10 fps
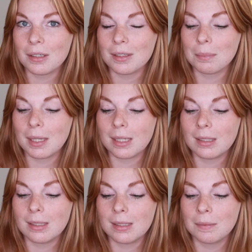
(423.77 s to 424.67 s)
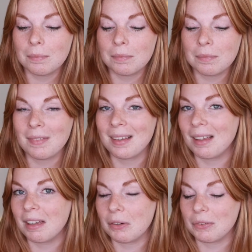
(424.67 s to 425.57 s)
Cosmetics.
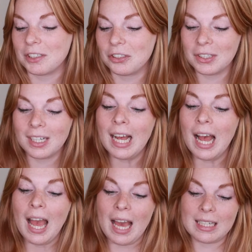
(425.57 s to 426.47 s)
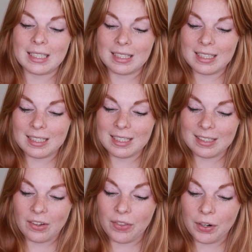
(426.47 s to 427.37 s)
Not really sure. And this
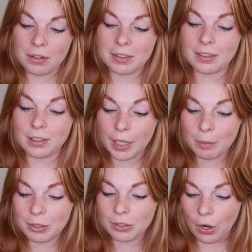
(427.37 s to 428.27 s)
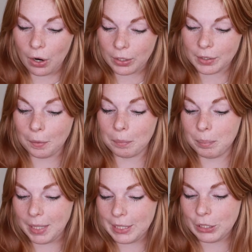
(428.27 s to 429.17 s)
is their Diamond
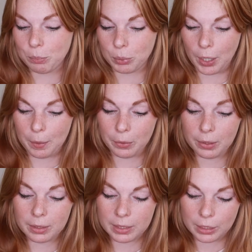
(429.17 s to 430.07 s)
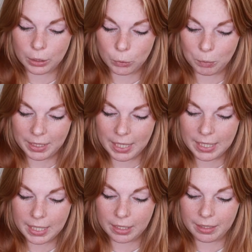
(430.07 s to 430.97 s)
Heart Base Primer,
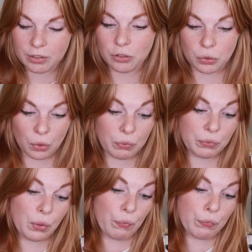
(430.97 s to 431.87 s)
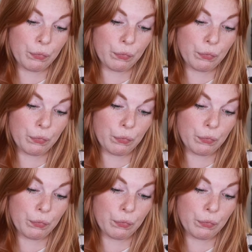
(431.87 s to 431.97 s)
Illuminating Soft